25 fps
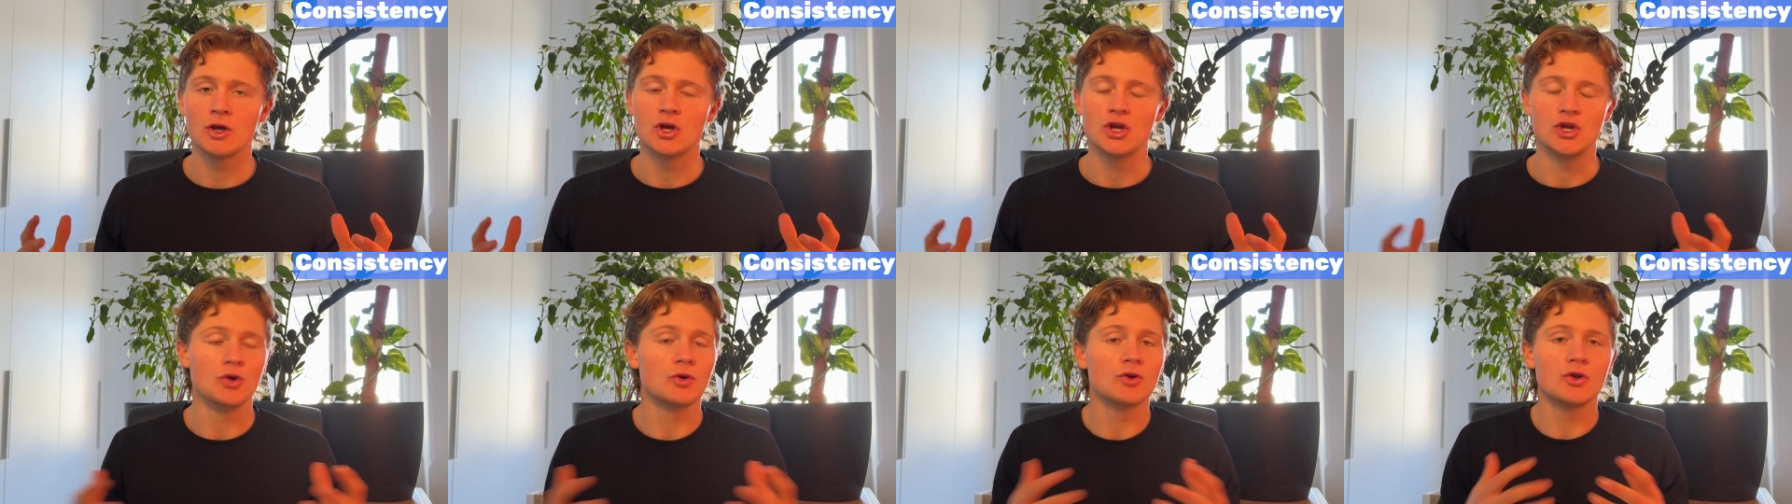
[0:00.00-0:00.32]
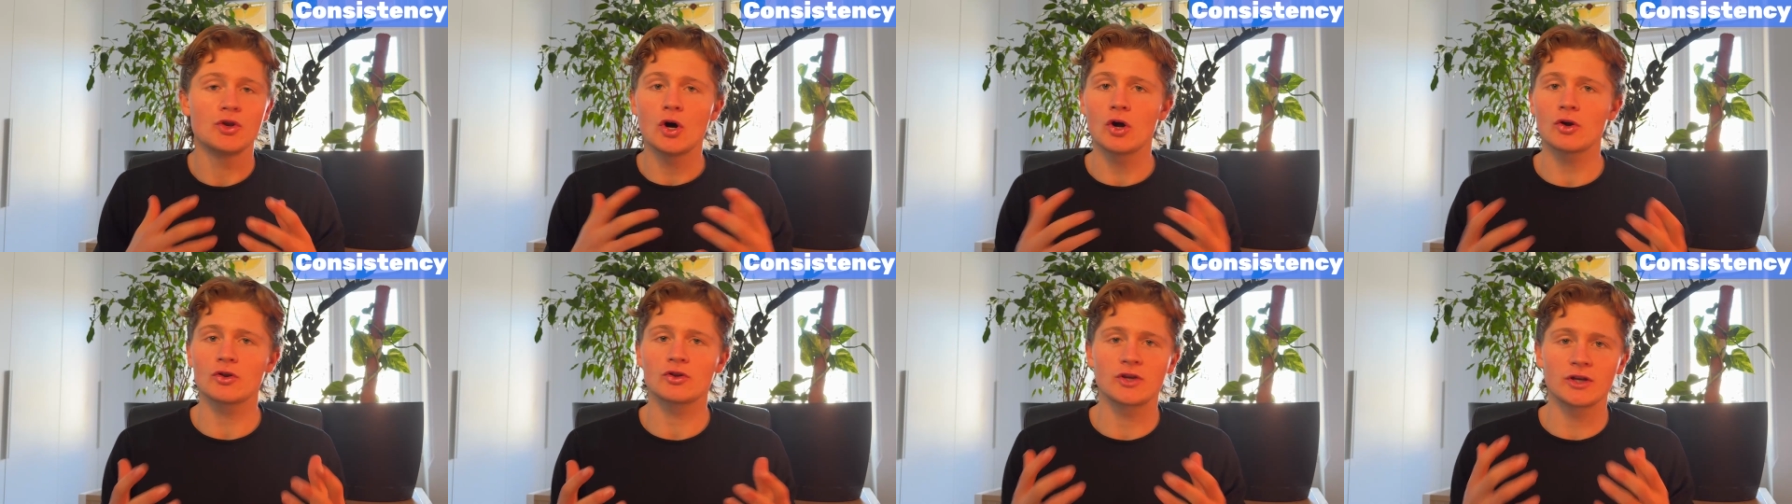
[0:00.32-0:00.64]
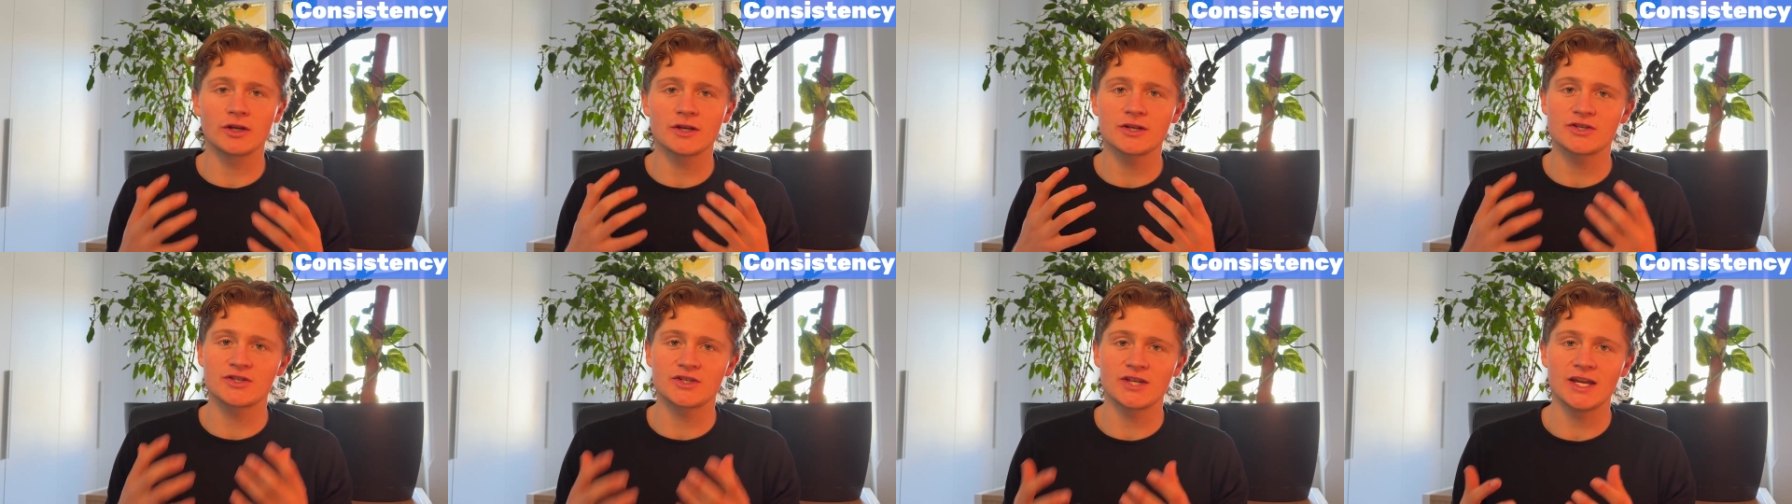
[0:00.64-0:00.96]
you're not
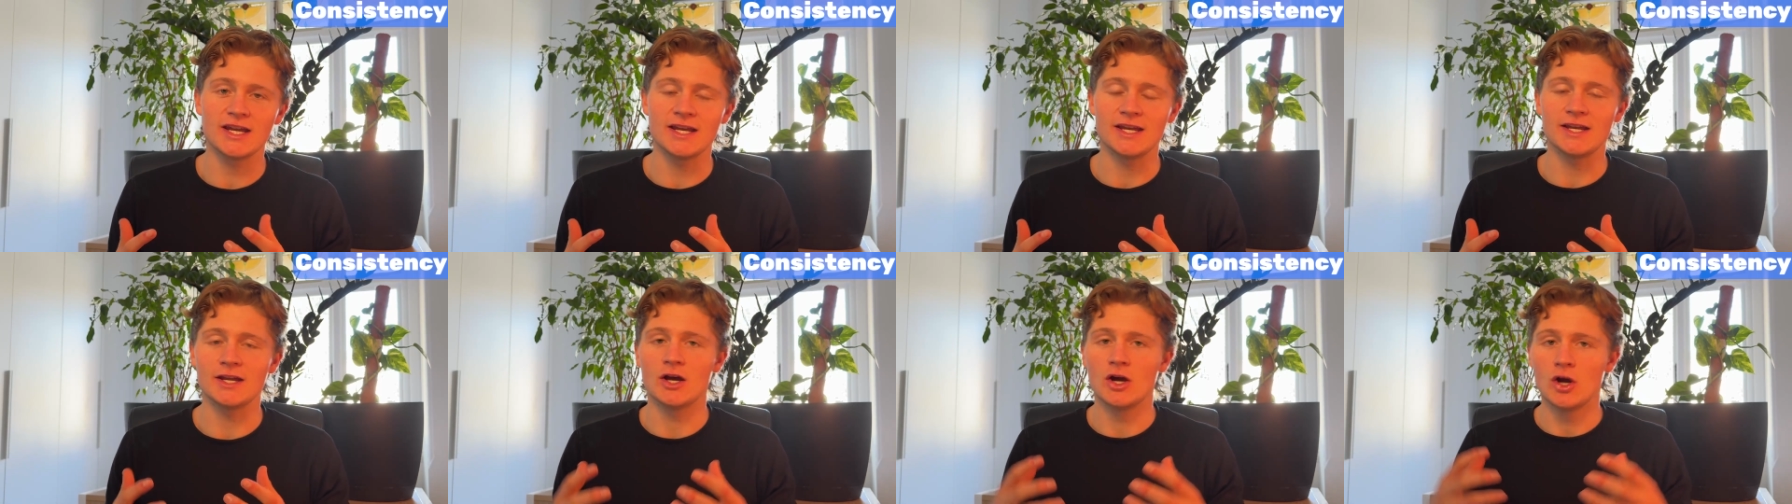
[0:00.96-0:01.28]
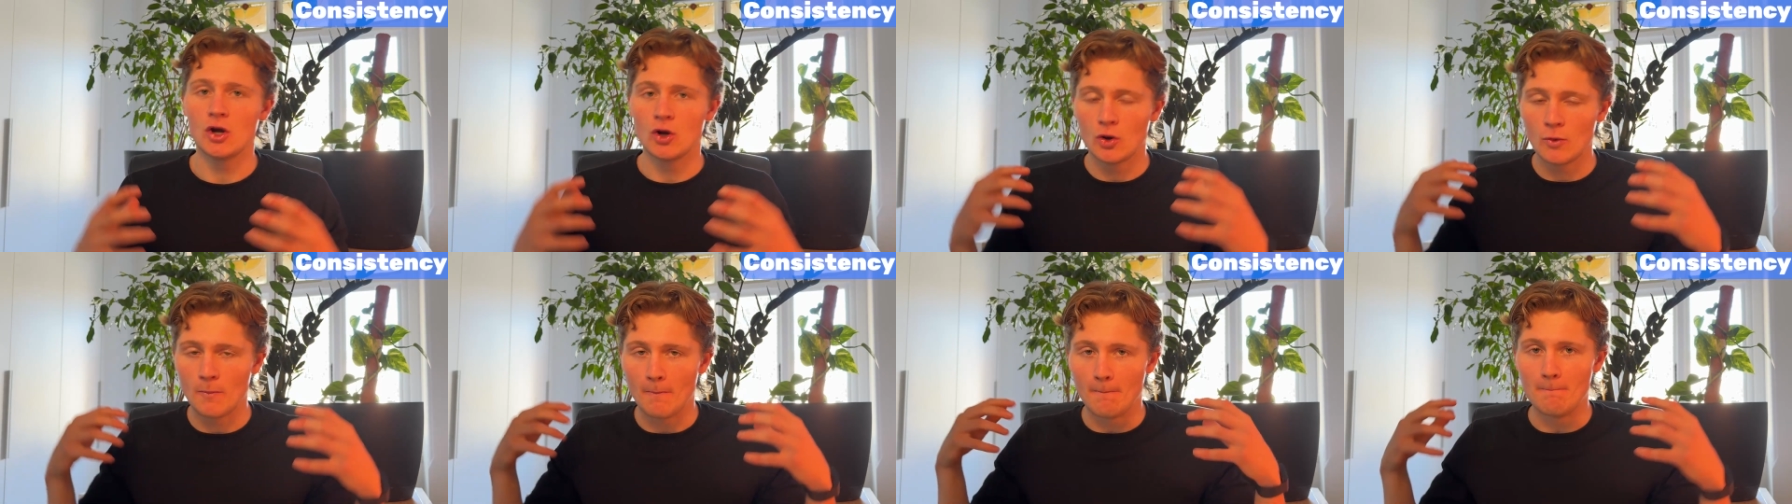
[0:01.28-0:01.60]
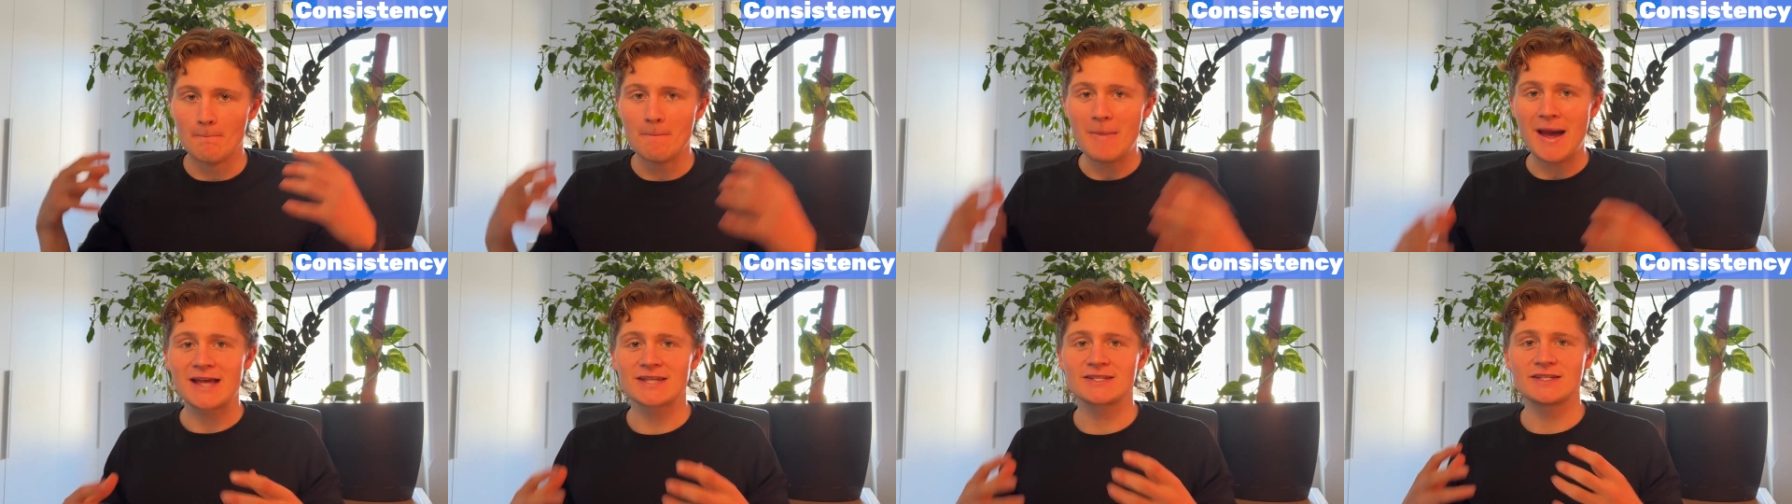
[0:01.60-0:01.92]
going to see
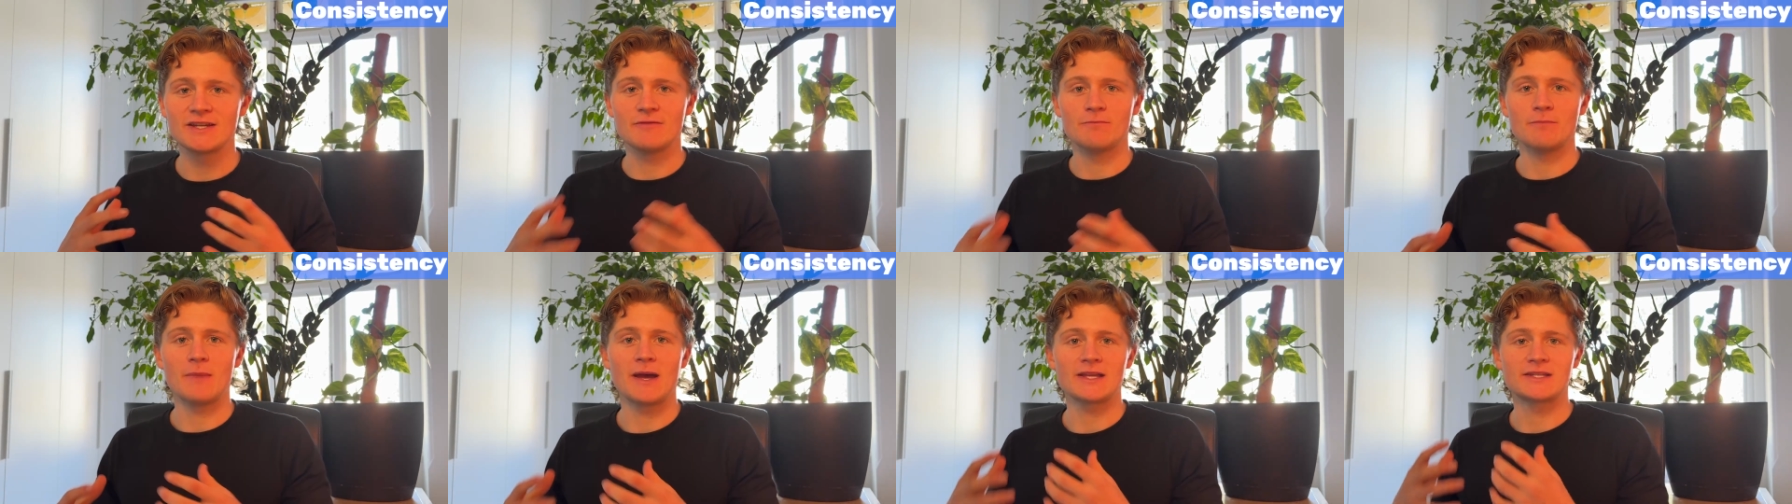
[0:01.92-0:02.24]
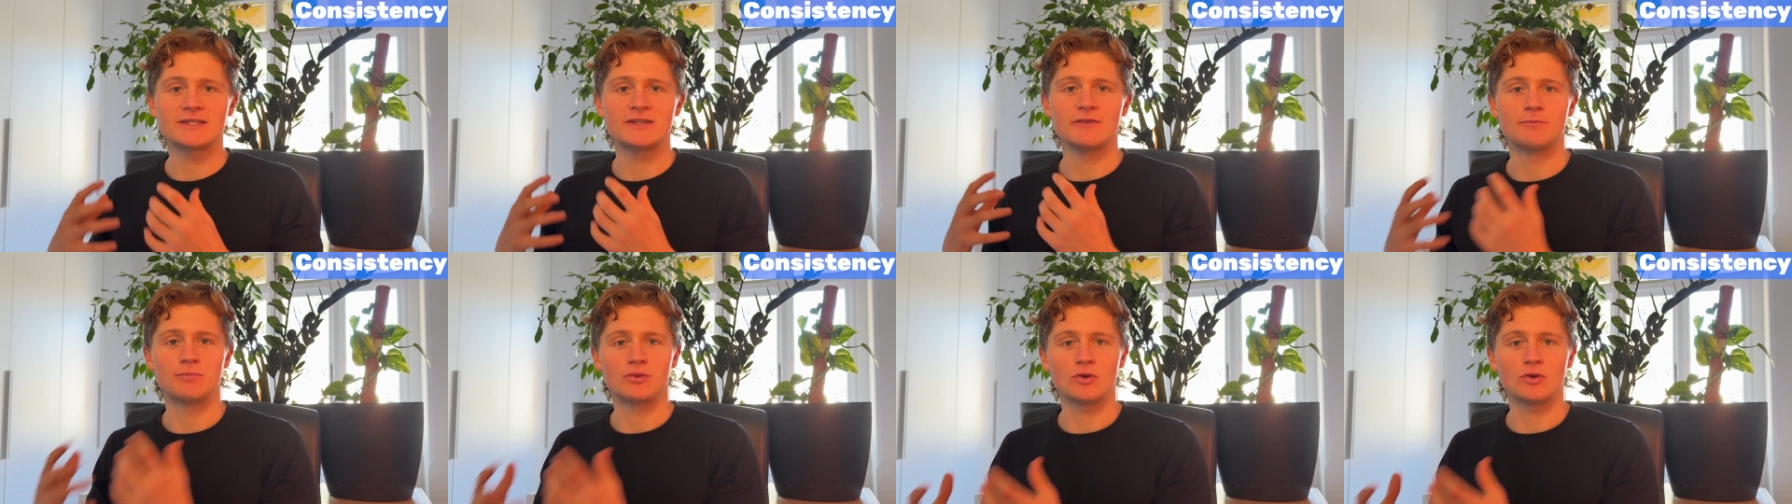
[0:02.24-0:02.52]
massive